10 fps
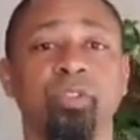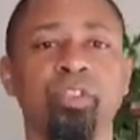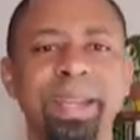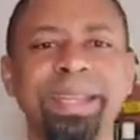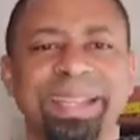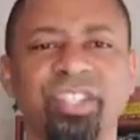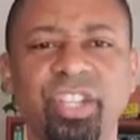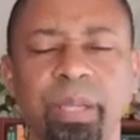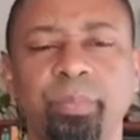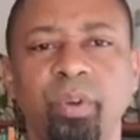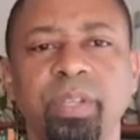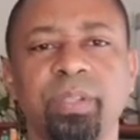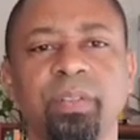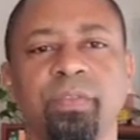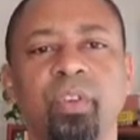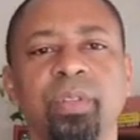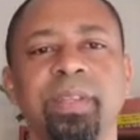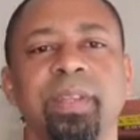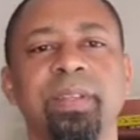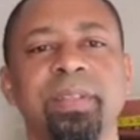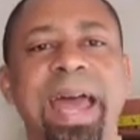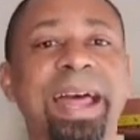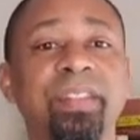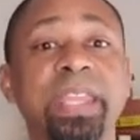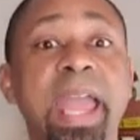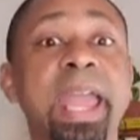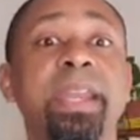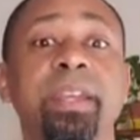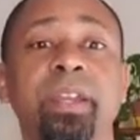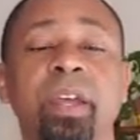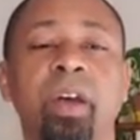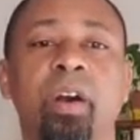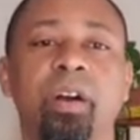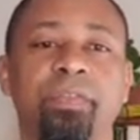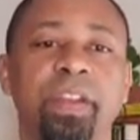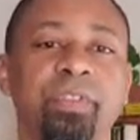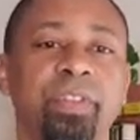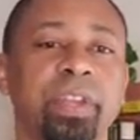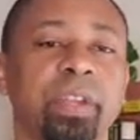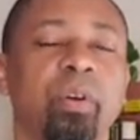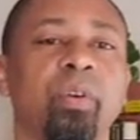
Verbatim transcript: grading at checkpoints versus at the end of everything,